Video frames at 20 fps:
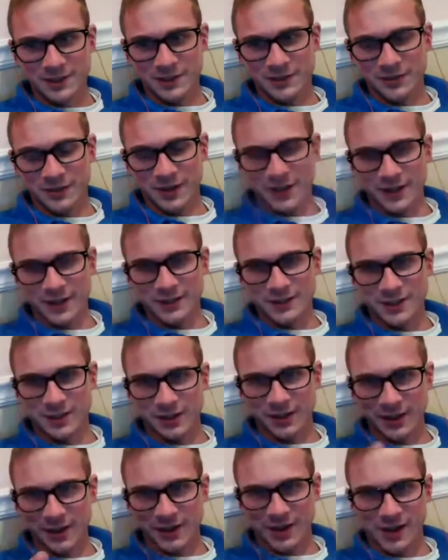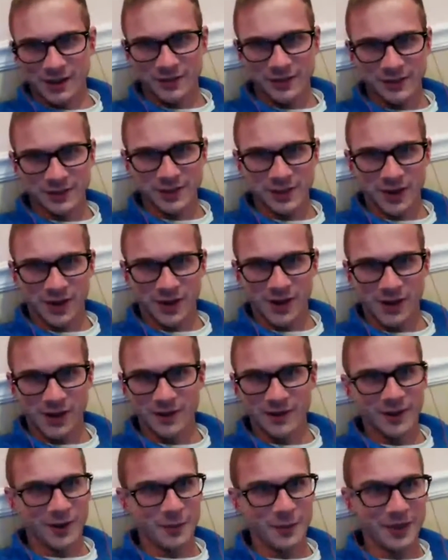That's what's funny is I'll get off this
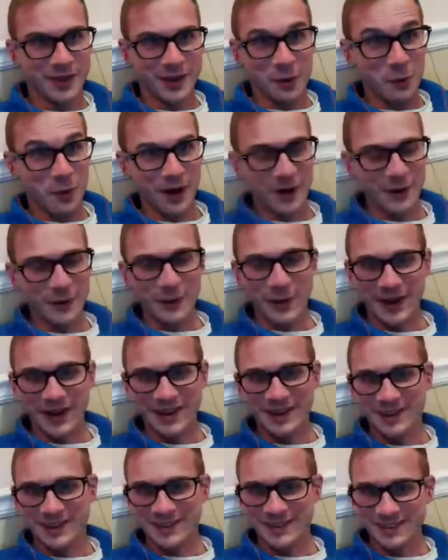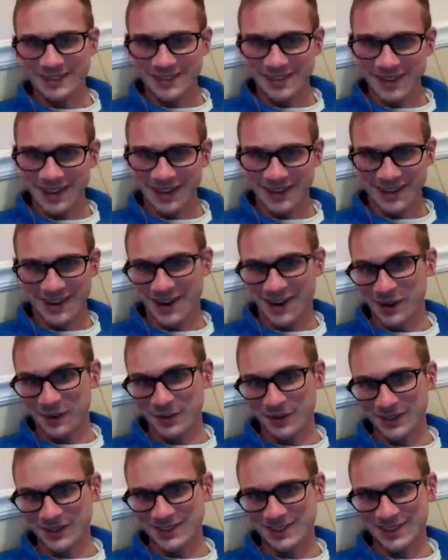call and then I'll be like wide awake and like not
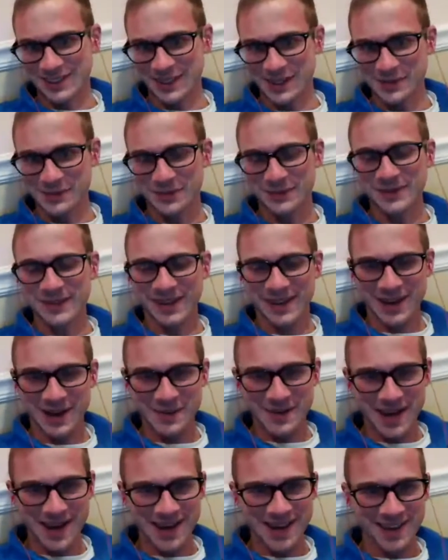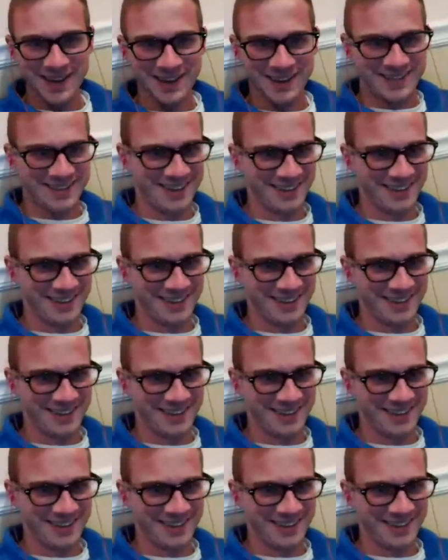able to sleep. I'm like, come on.